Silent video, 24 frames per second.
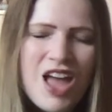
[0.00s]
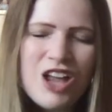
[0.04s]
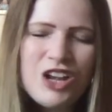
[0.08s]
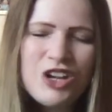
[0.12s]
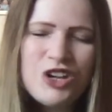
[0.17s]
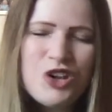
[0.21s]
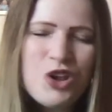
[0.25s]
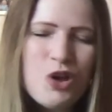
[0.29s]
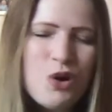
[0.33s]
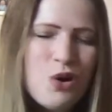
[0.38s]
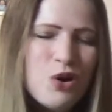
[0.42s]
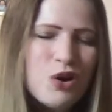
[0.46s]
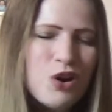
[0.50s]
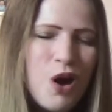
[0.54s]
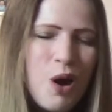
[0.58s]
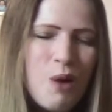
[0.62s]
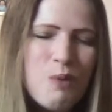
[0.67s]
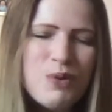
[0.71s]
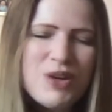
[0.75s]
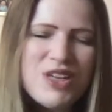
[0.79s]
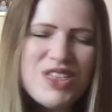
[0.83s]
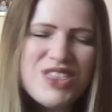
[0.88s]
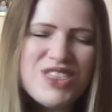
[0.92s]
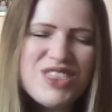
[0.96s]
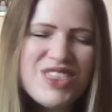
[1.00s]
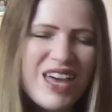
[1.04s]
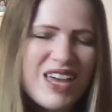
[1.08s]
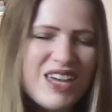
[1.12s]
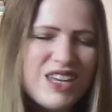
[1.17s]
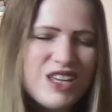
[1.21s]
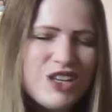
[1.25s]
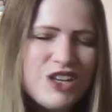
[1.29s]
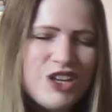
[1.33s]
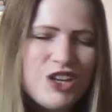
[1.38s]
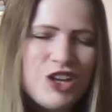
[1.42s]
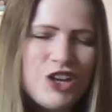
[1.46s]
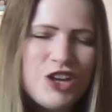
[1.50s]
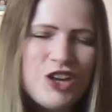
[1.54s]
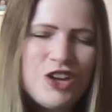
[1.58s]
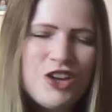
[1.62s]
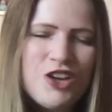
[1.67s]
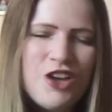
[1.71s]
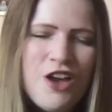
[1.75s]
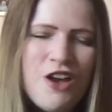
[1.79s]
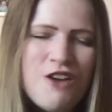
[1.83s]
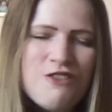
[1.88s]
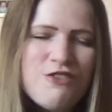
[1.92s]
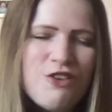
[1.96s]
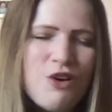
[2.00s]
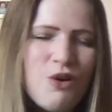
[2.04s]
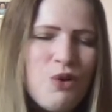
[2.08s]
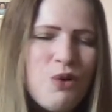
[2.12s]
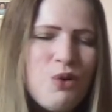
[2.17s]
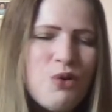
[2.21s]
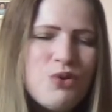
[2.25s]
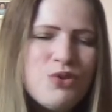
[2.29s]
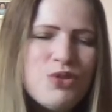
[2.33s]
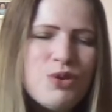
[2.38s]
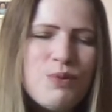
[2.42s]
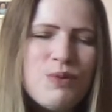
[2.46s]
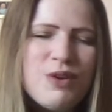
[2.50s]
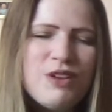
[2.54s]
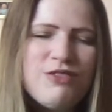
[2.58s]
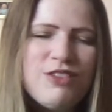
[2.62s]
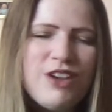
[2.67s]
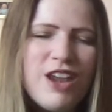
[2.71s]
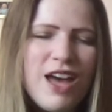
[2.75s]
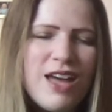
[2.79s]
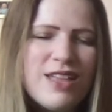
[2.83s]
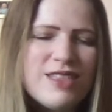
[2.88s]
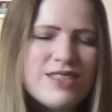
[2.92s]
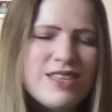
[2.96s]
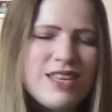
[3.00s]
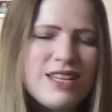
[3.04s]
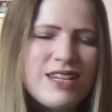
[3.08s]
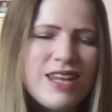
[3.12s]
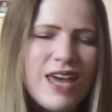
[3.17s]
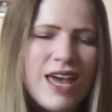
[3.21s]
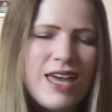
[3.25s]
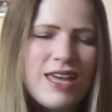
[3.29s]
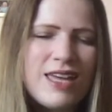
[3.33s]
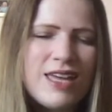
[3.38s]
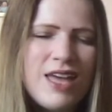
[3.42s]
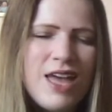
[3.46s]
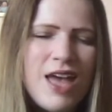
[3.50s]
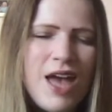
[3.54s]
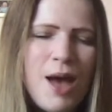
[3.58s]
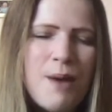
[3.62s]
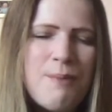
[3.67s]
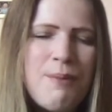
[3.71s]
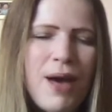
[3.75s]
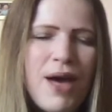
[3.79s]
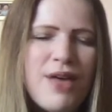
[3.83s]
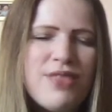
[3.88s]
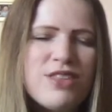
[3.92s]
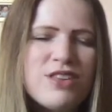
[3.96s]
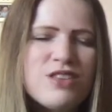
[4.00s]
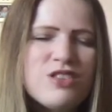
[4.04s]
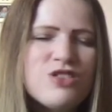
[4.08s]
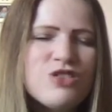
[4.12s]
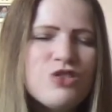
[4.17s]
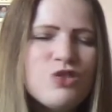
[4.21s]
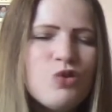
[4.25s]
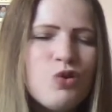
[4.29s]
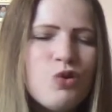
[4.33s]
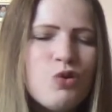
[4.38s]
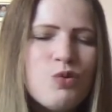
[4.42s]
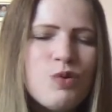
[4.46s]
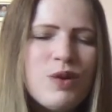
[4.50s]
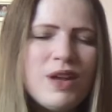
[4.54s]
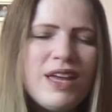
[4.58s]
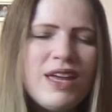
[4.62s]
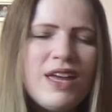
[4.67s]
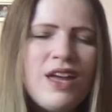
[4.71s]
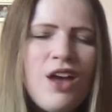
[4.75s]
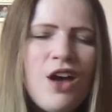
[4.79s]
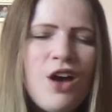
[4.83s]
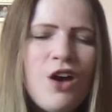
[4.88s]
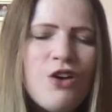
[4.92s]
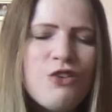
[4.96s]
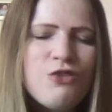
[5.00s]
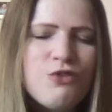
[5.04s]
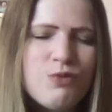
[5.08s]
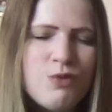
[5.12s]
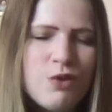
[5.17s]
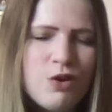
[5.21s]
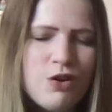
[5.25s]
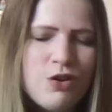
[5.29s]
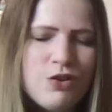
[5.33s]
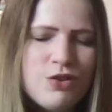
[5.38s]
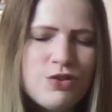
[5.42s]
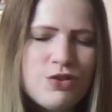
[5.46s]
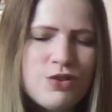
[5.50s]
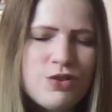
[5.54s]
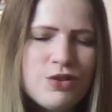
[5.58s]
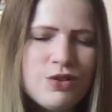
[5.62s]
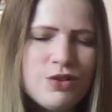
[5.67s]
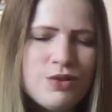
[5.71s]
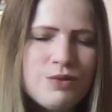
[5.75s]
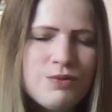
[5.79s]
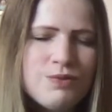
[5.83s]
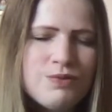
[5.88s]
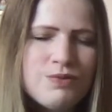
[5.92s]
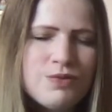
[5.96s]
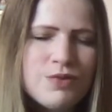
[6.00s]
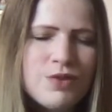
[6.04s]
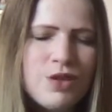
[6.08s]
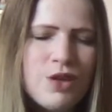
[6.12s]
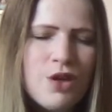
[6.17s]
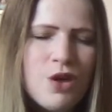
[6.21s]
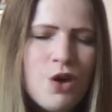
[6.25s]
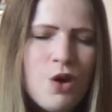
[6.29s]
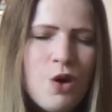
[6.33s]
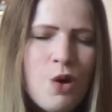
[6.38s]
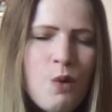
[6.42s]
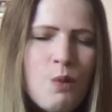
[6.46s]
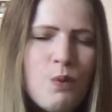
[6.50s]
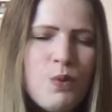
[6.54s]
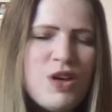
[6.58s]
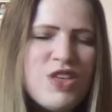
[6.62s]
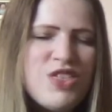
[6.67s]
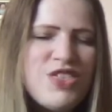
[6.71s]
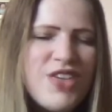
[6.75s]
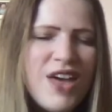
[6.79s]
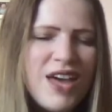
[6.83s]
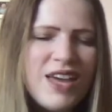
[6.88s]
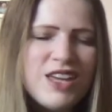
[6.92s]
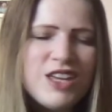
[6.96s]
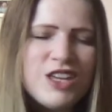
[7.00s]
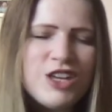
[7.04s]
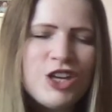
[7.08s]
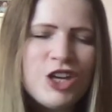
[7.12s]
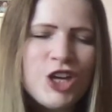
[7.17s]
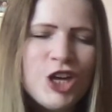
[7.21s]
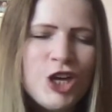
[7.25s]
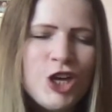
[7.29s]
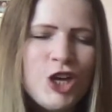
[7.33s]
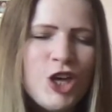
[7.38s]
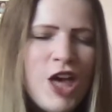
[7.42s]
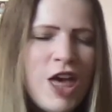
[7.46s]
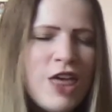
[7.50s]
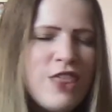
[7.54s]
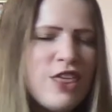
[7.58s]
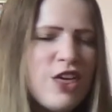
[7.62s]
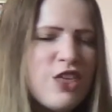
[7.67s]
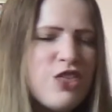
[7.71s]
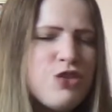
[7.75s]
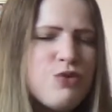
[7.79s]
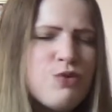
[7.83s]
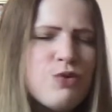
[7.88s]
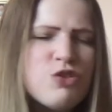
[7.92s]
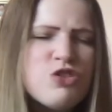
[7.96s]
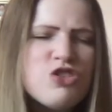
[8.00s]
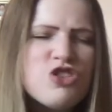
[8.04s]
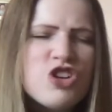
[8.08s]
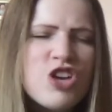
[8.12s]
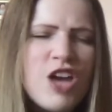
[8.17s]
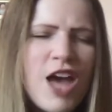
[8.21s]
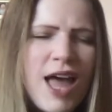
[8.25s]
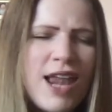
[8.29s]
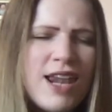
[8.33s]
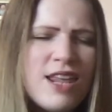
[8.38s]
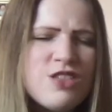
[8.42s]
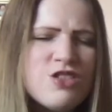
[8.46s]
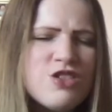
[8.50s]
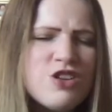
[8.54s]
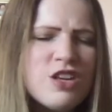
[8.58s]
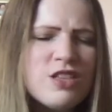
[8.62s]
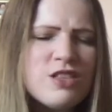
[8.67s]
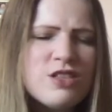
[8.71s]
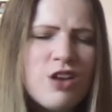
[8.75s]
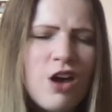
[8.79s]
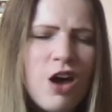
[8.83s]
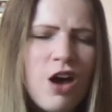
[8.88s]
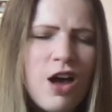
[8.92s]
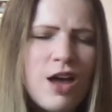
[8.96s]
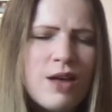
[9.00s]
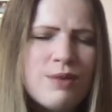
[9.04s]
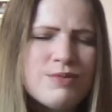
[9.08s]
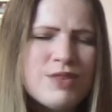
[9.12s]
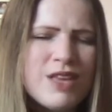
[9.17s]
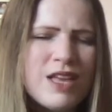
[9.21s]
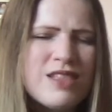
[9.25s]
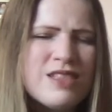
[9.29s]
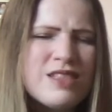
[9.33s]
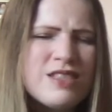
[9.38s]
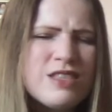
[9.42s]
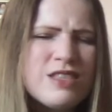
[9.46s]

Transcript: Lord God, we thank you for all that we've learnt today about the story of Ruth. We thank you that through challenging times and